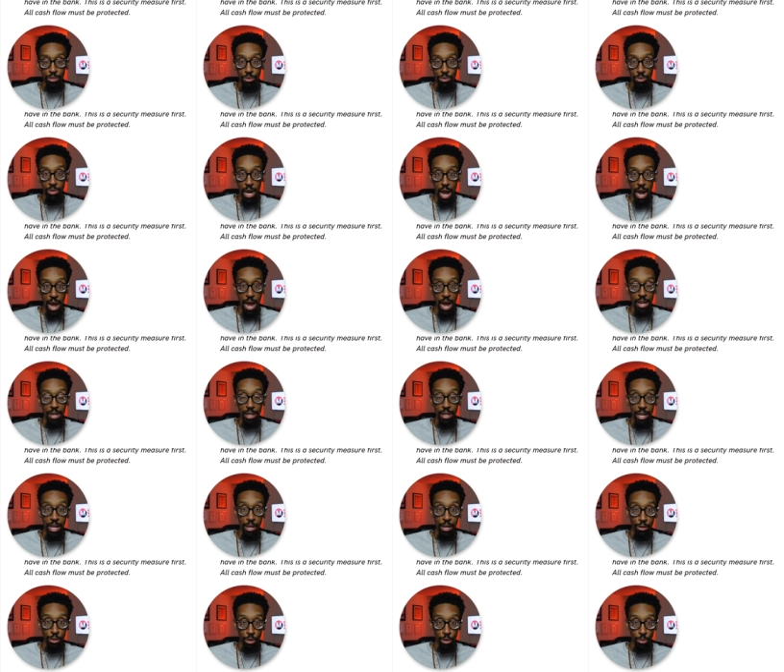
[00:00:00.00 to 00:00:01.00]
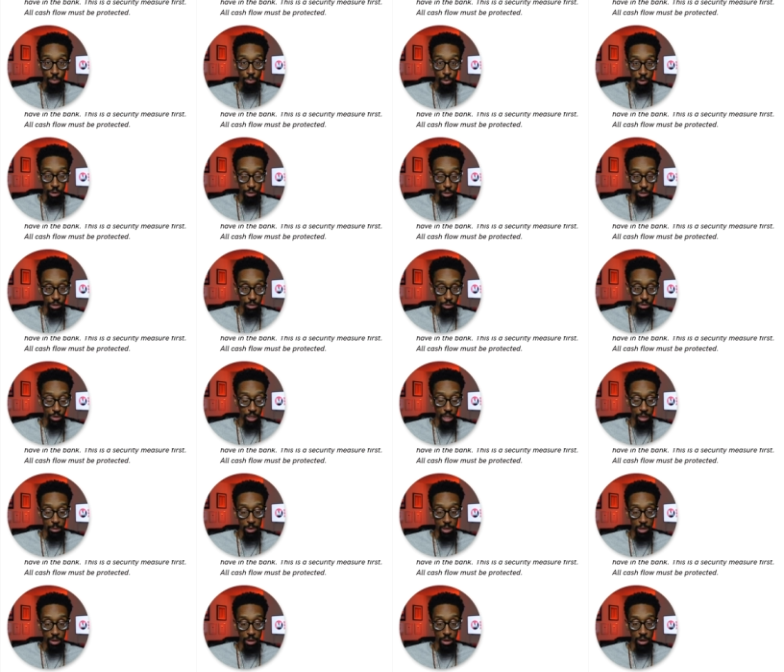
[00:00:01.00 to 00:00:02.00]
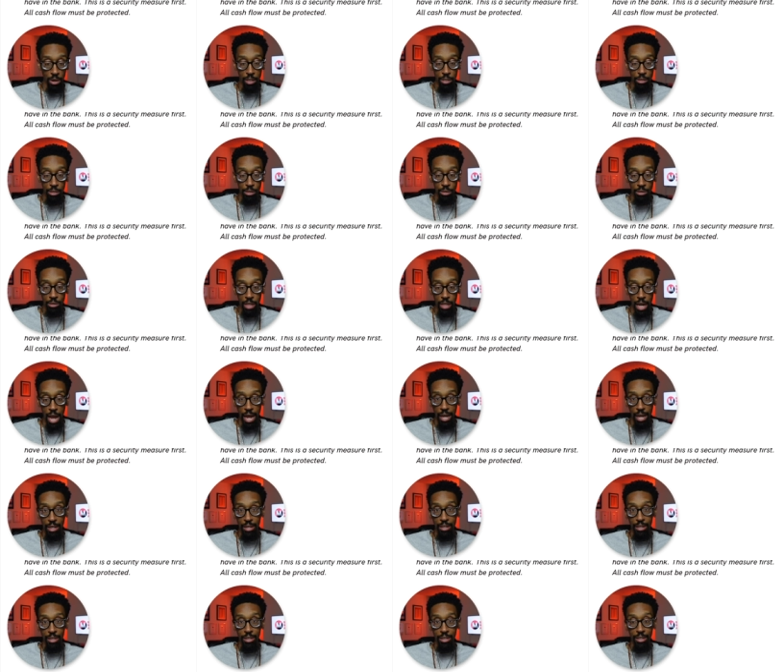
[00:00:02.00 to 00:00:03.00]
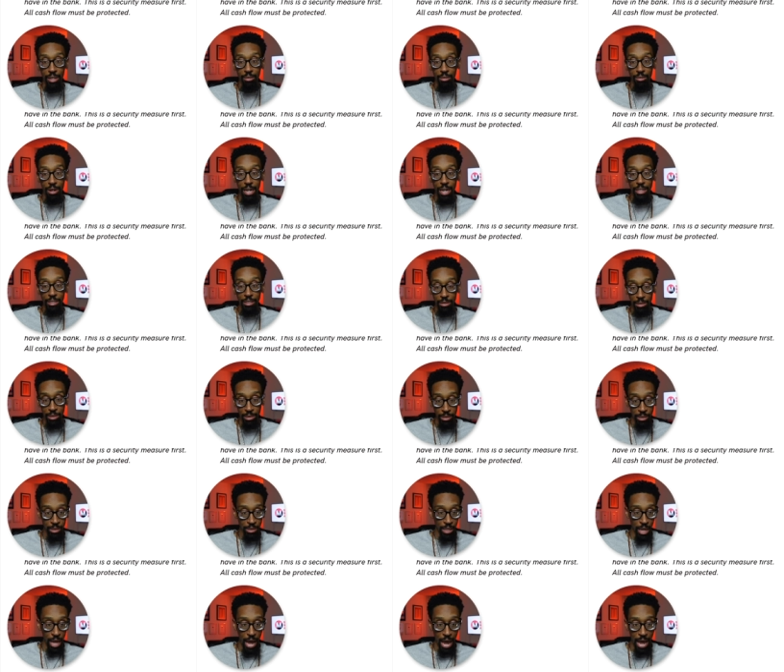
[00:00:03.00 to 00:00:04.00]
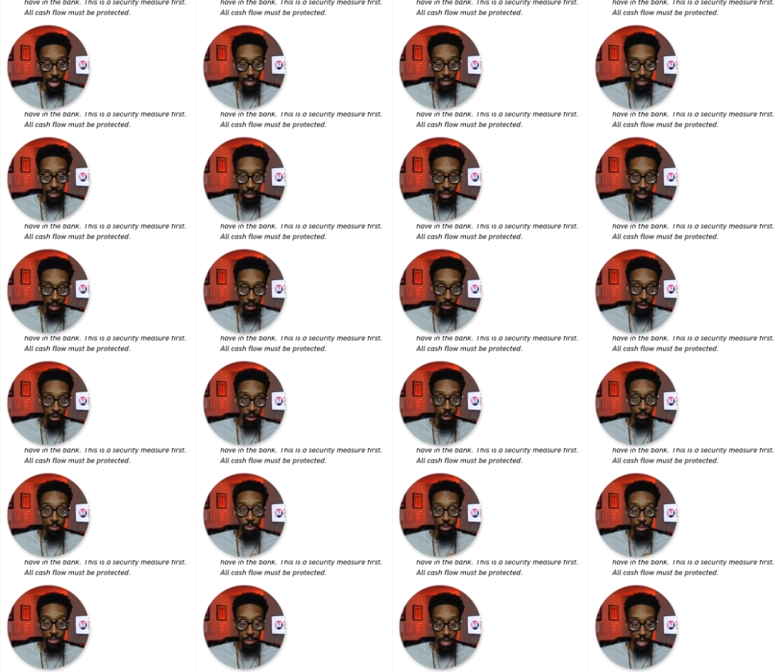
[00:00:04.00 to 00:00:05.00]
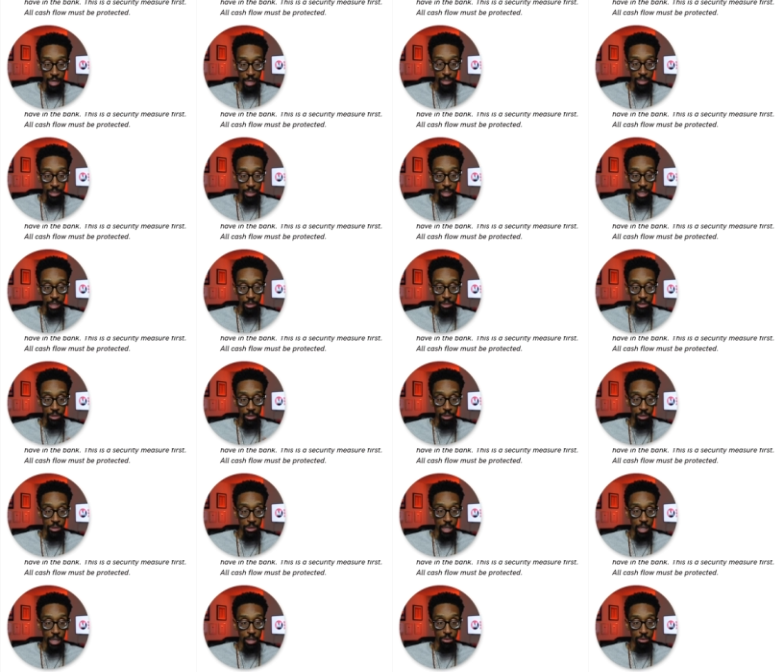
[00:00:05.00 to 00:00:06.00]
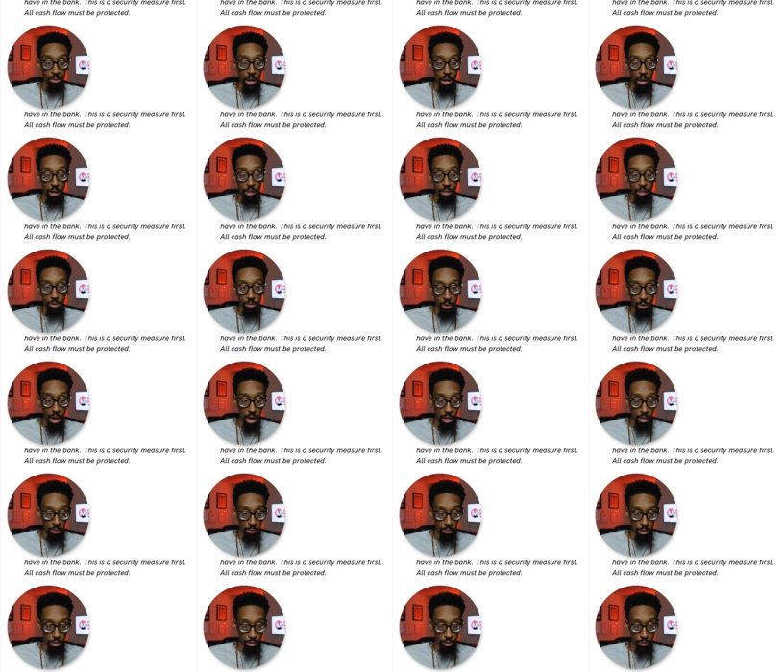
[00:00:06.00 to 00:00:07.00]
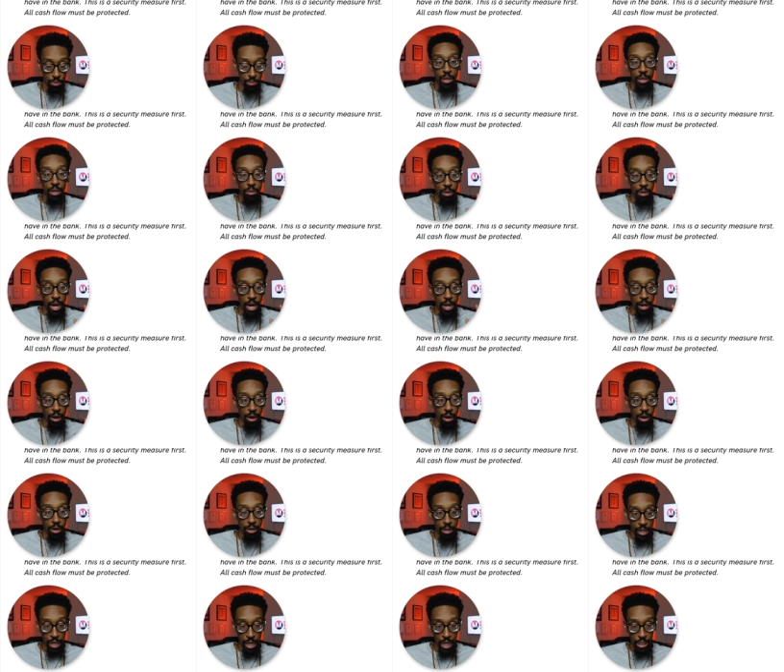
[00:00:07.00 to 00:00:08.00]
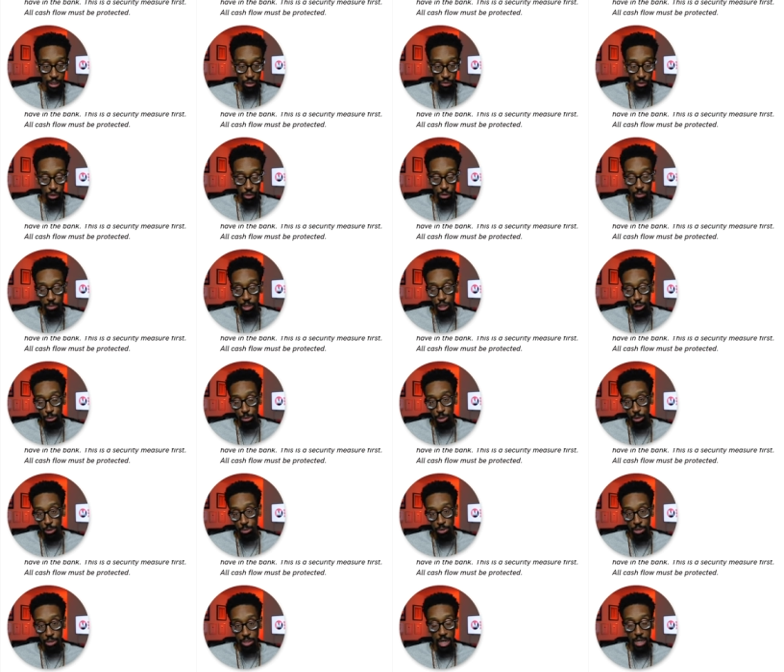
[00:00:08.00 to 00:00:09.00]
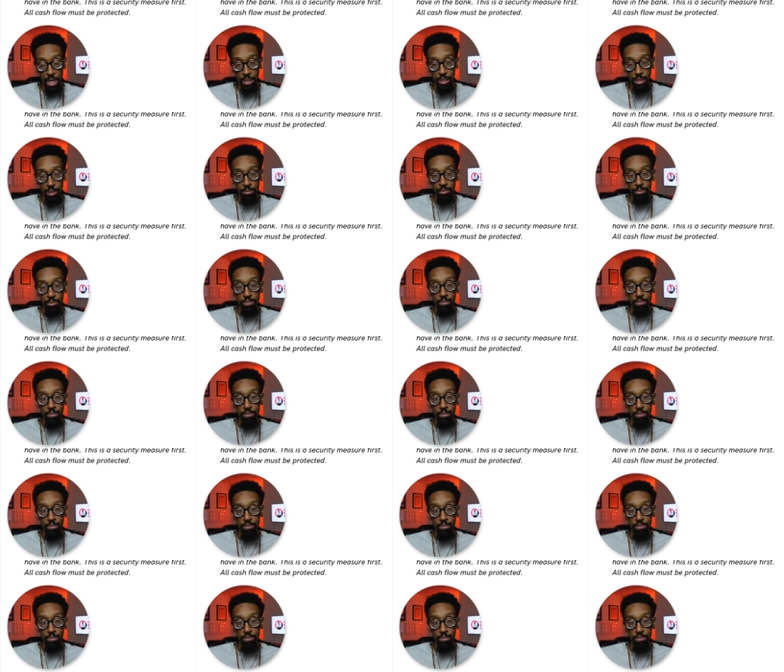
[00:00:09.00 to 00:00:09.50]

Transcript: Do not let your personal debit card do that. All right, so this is an added layer of protection that you can take around in your wallet with you. All right, all cash flow must be protected.